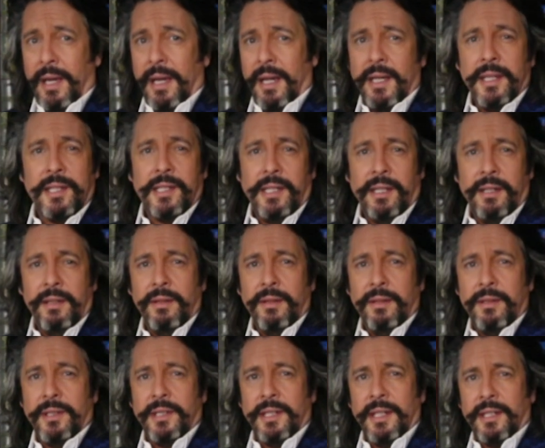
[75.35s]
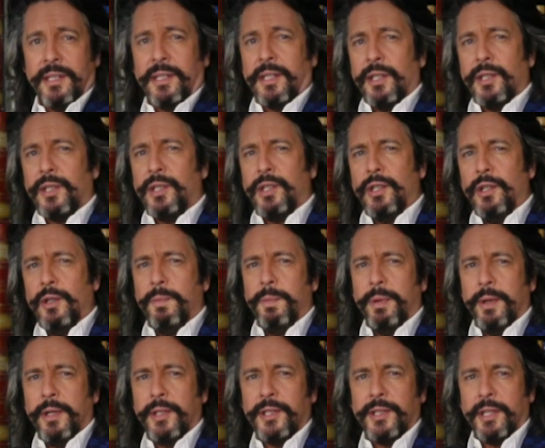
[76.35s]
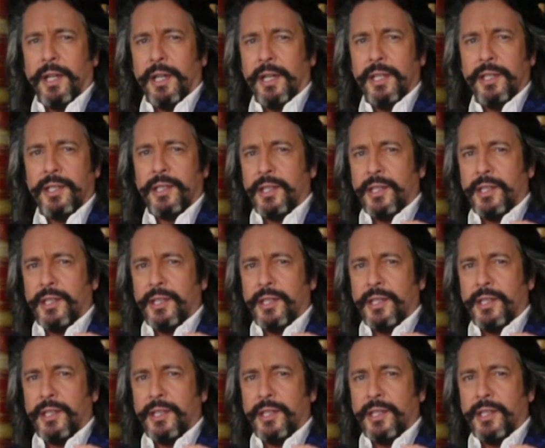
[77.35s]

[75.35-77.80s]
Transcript: has used its supersized